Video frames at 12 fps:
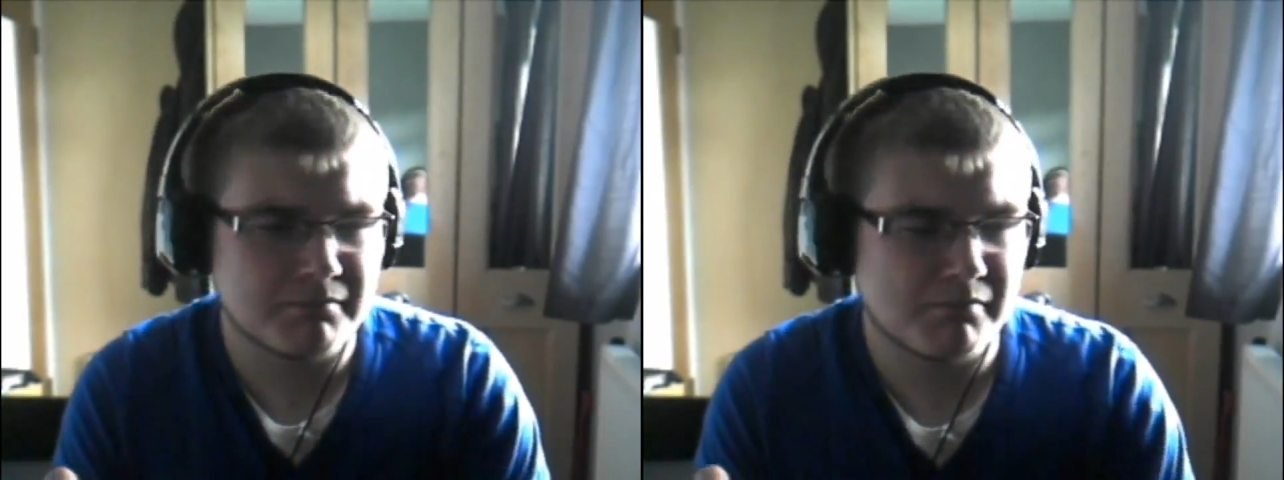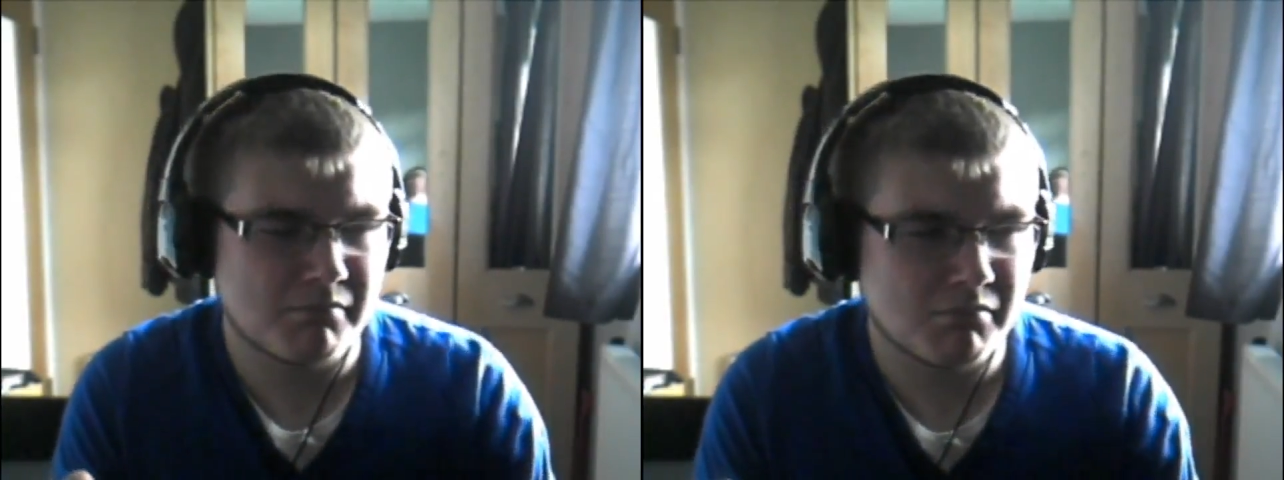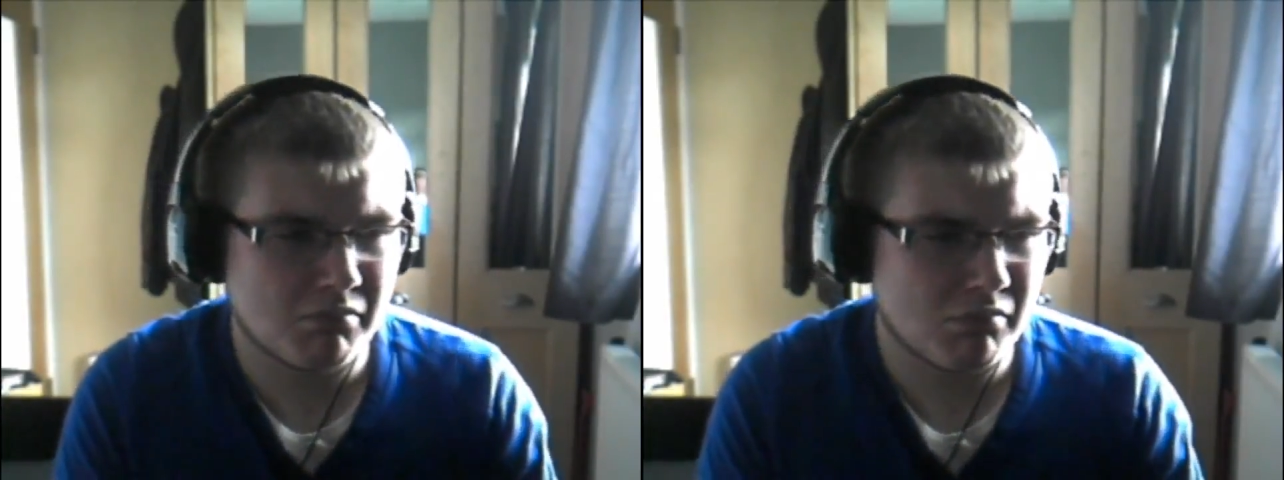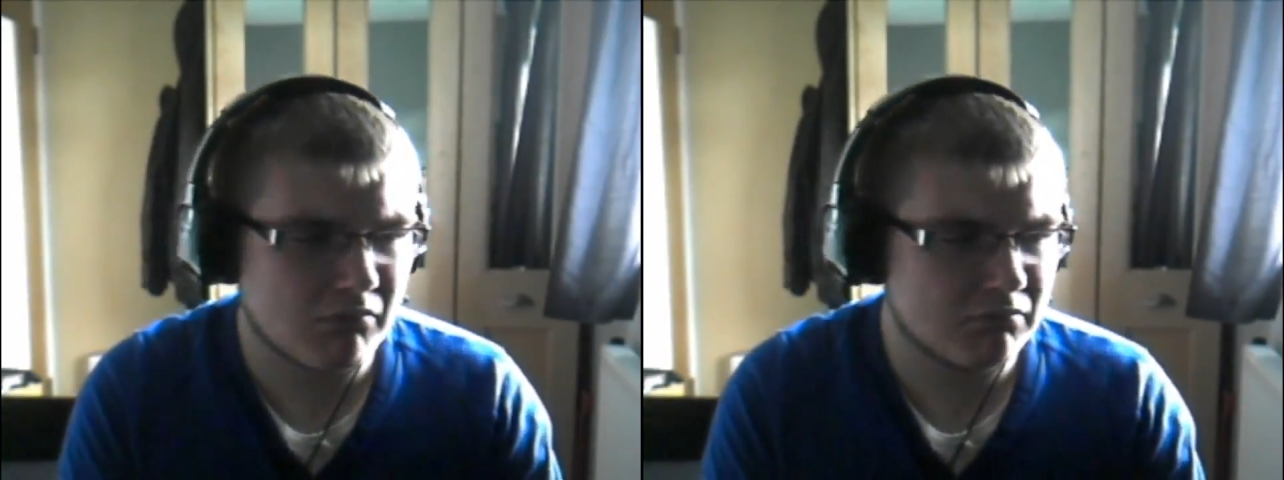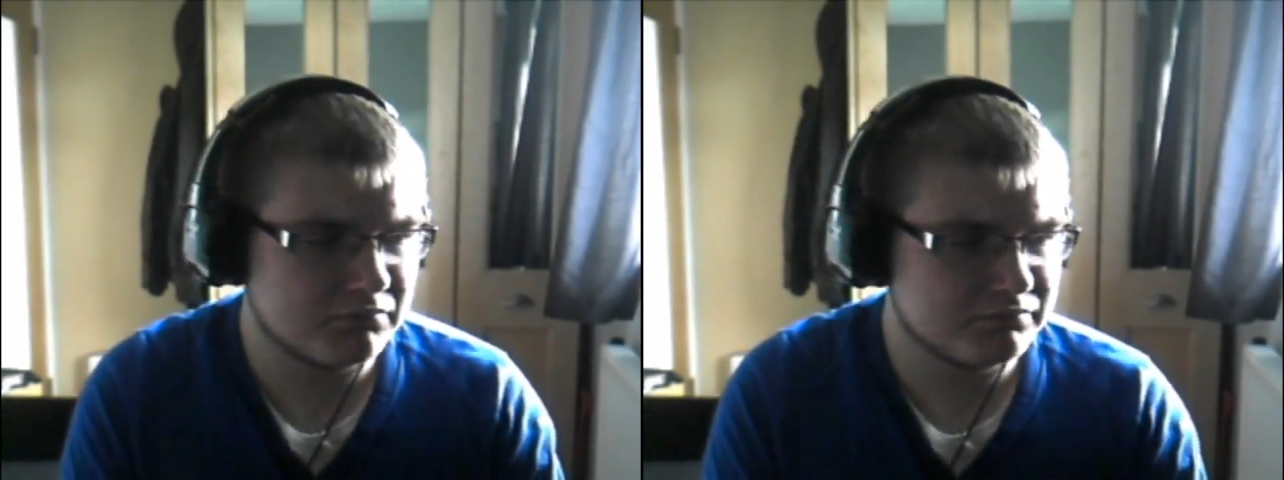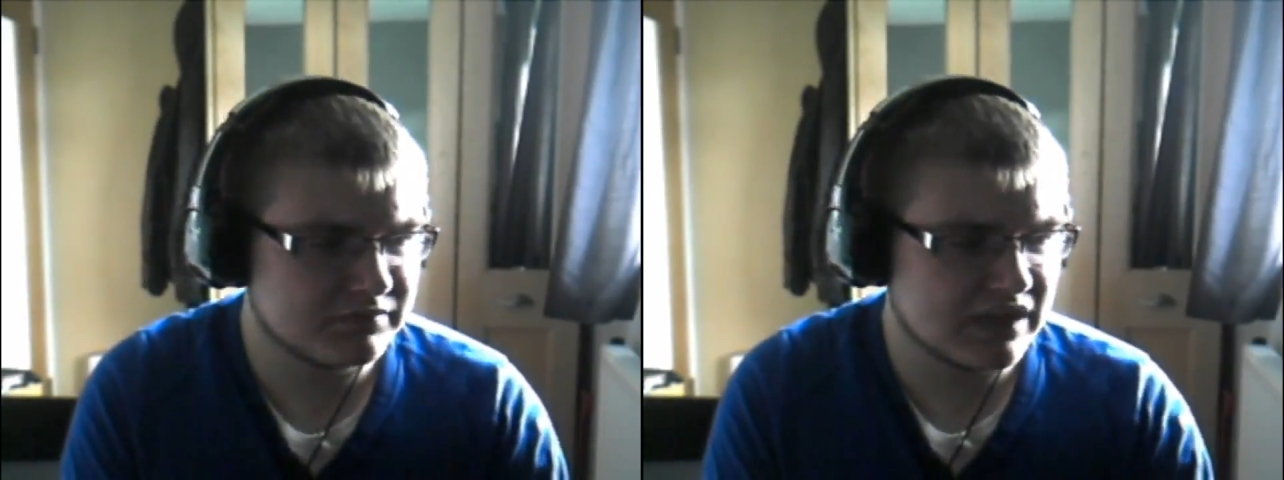time.
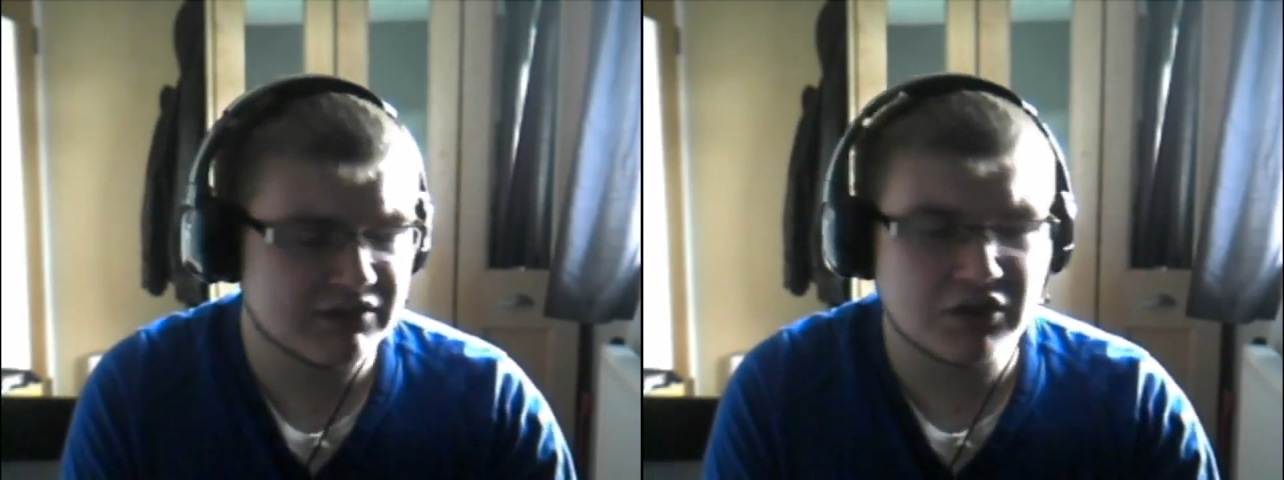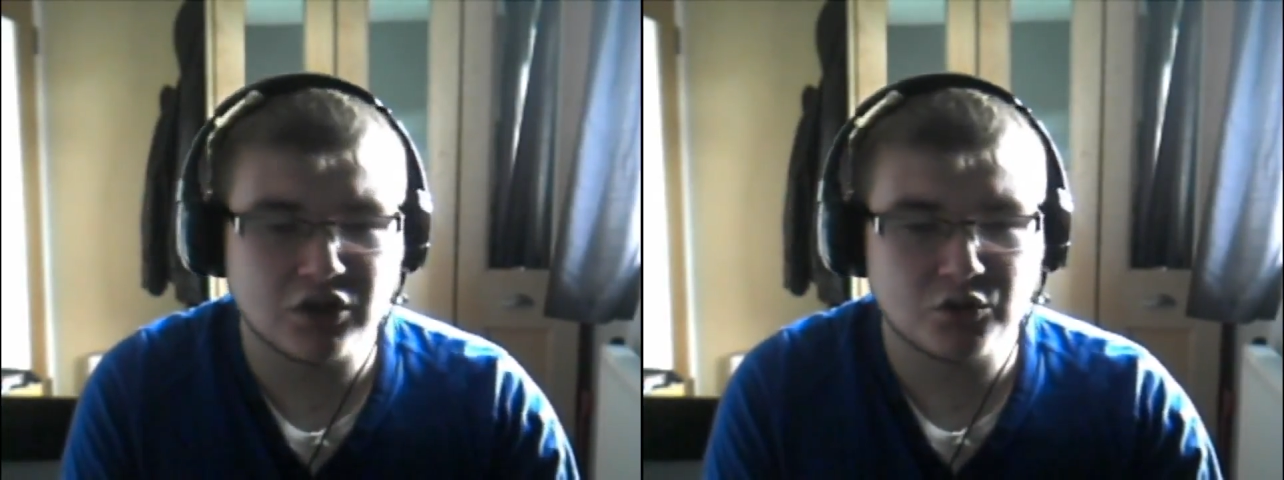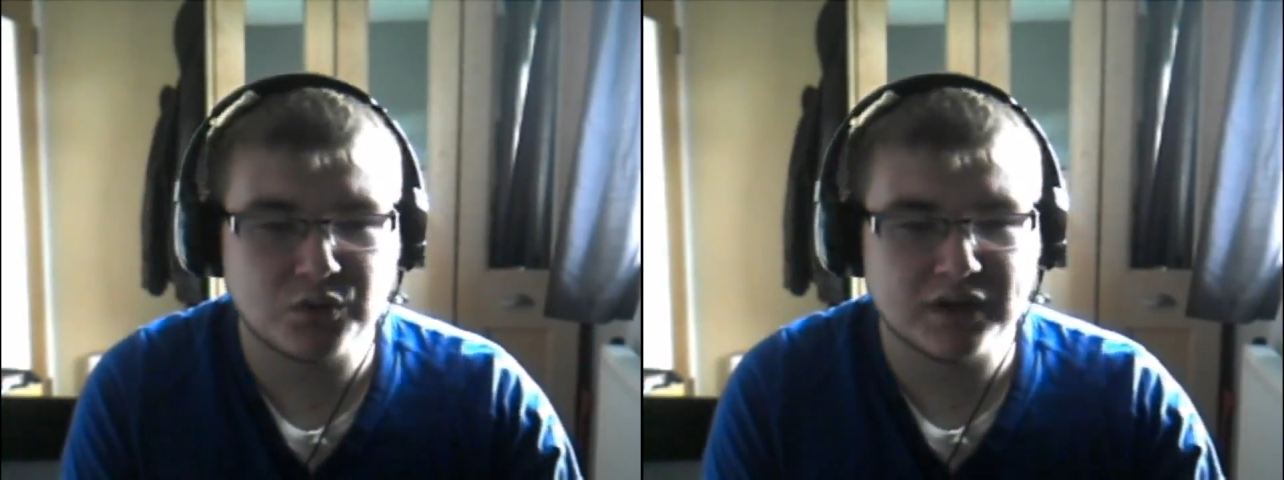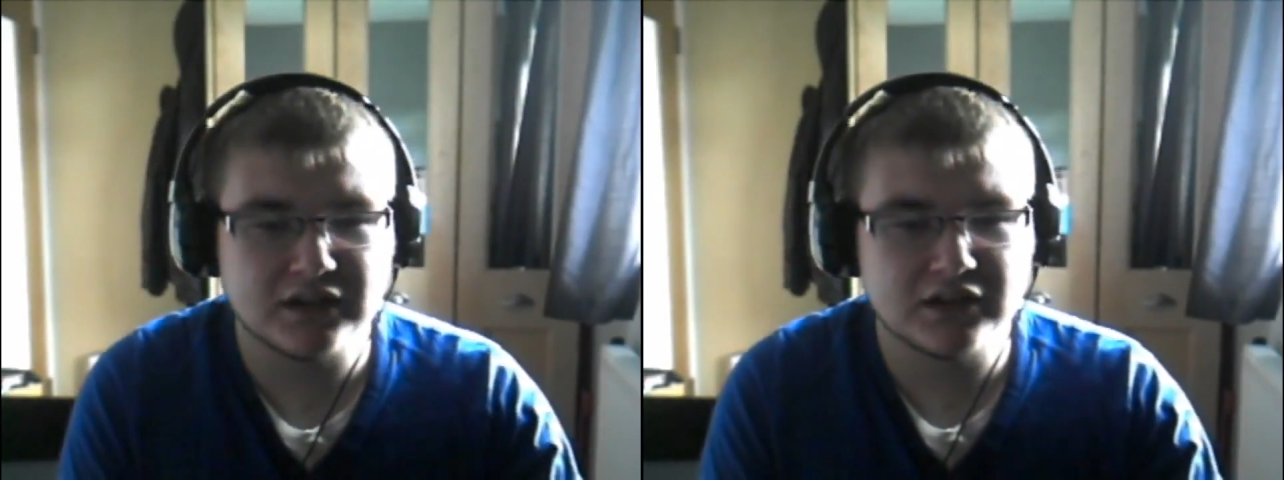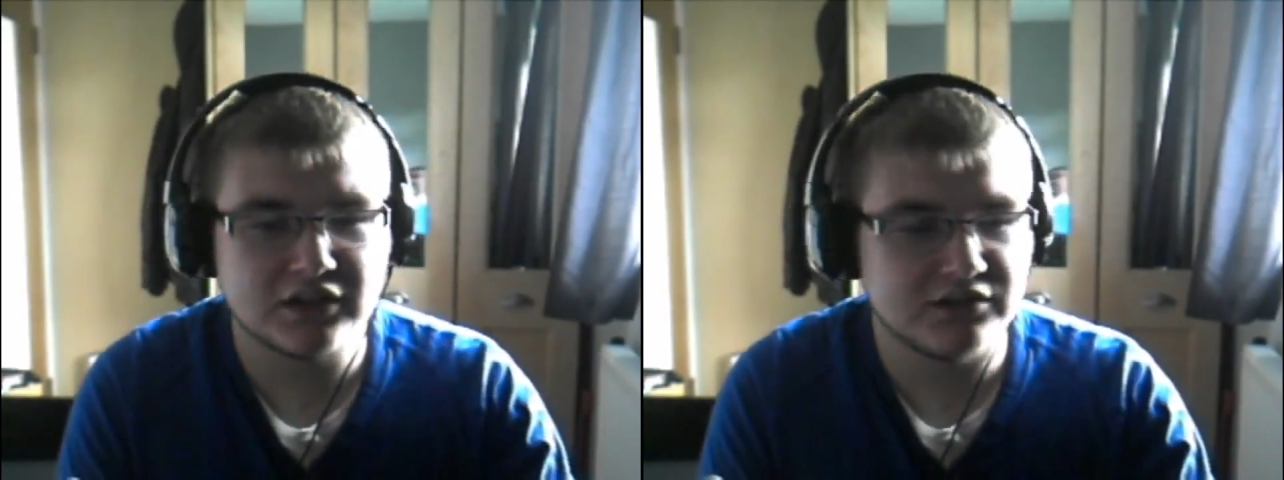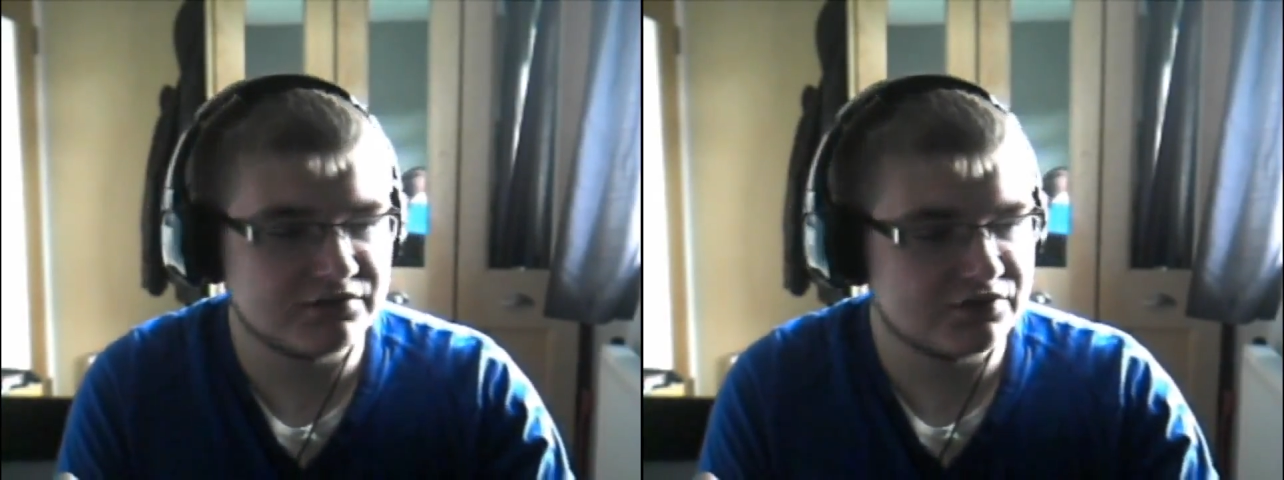I've
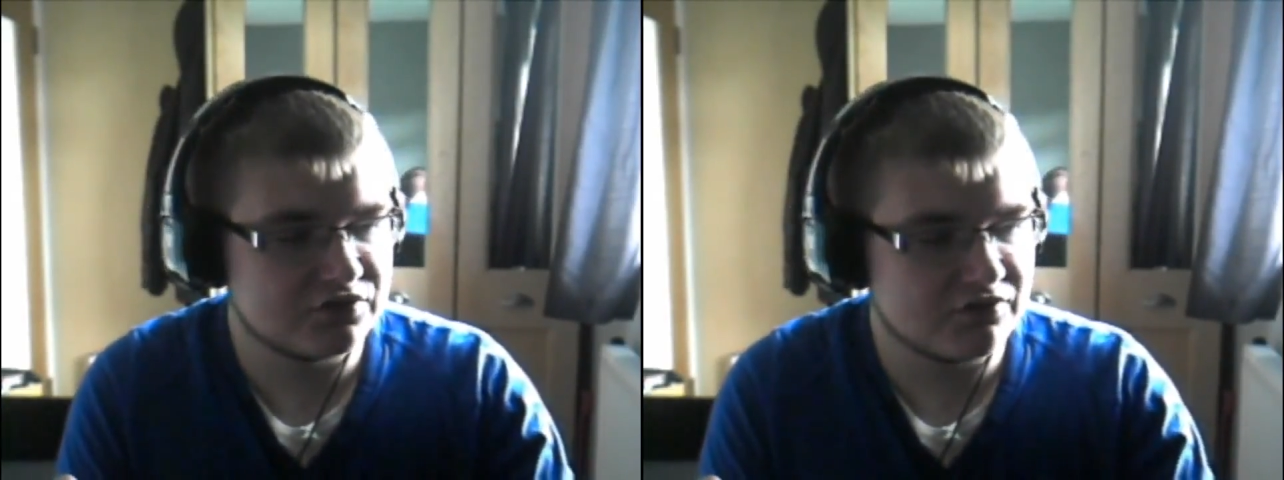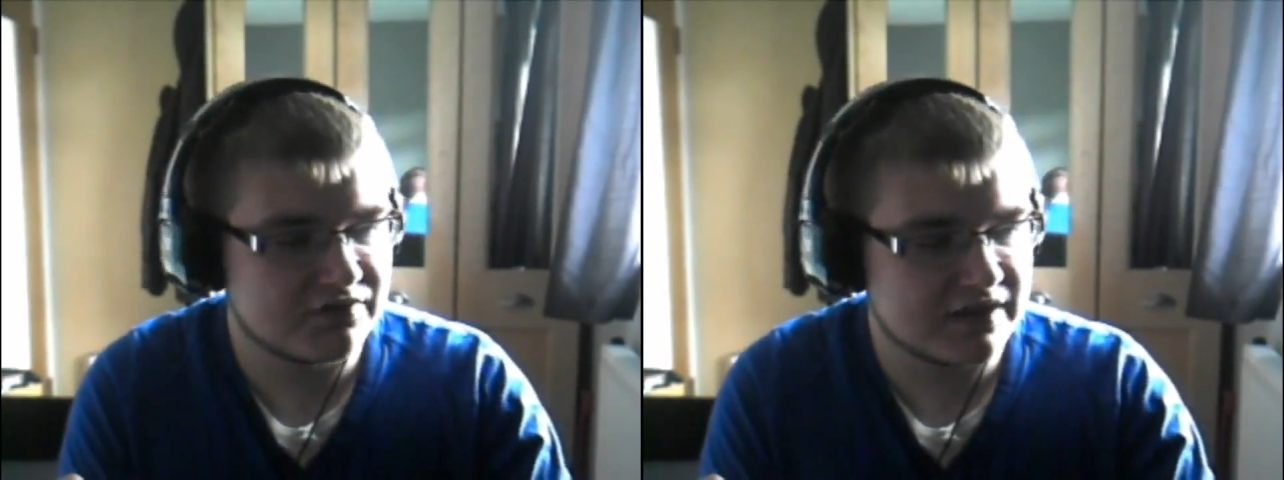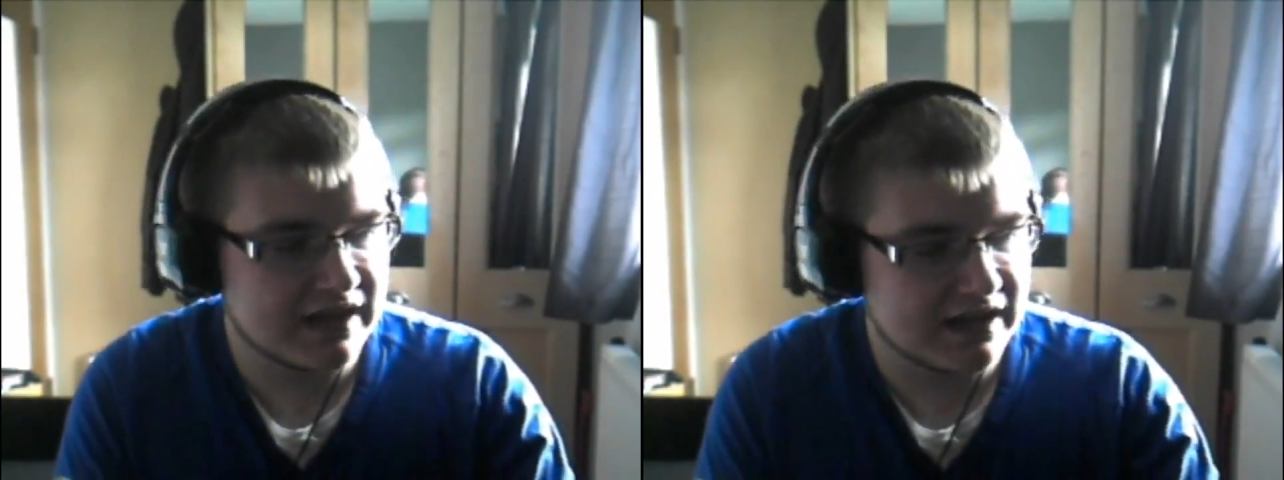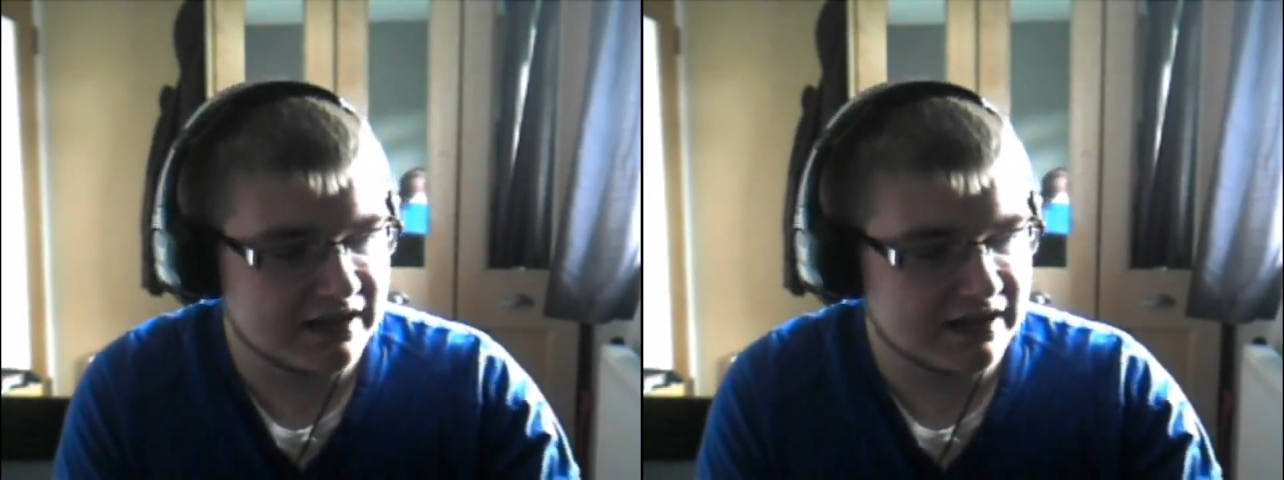got quite a lot of